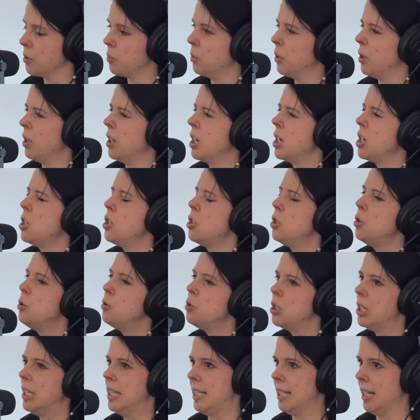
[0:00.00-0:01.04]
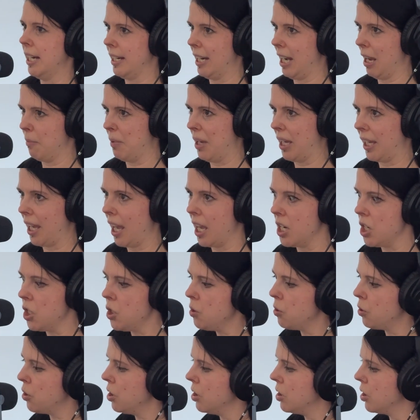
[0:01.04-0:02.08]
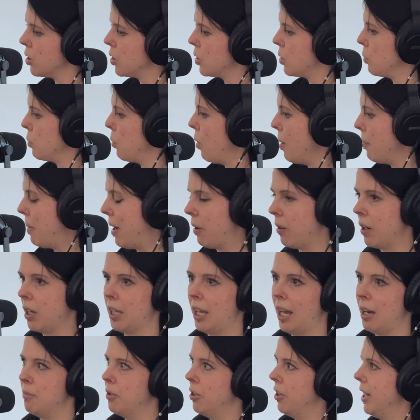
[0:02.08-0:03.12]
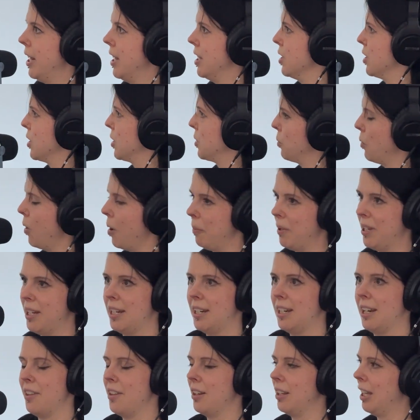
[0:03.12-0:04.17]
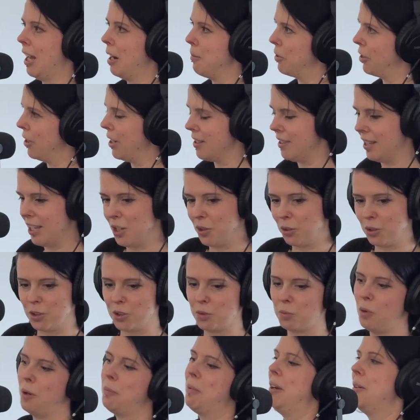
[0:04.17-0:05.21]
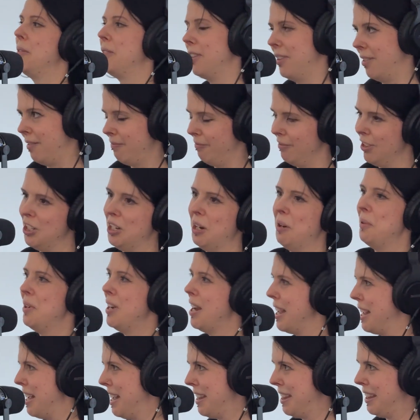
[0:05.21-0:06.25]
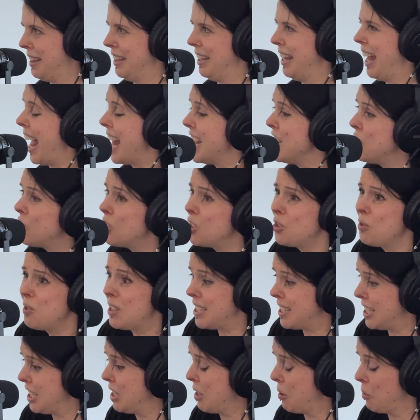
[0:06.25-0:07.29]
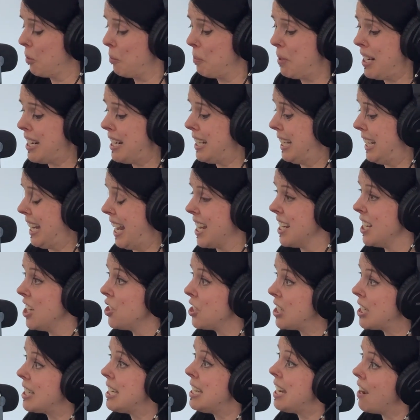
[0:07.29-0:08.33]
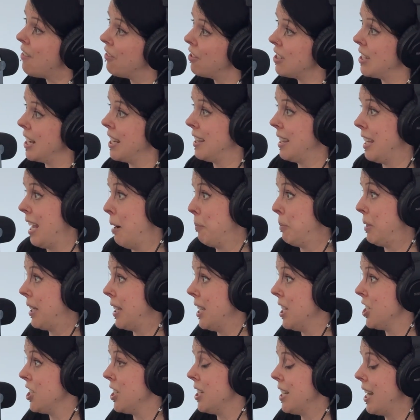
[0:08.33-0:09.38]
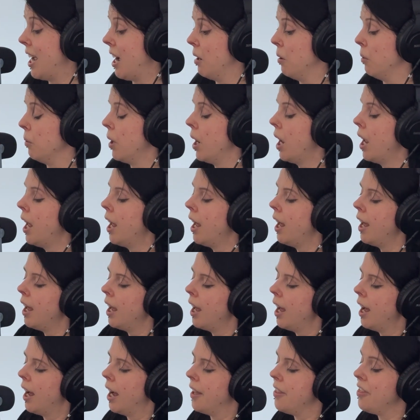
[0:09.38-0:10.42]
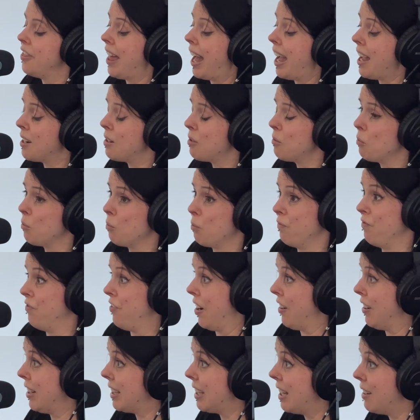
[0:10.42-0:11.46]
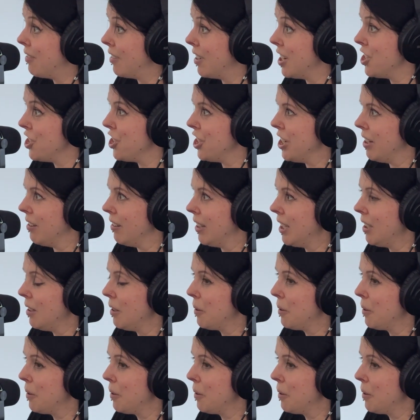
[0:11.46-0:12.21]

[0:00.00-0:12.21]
were hugely dynamic, and you could swap out a library and swap in another library, and then you could swap out and you could do this, repeatedly and just never take the application down. That very clever engineering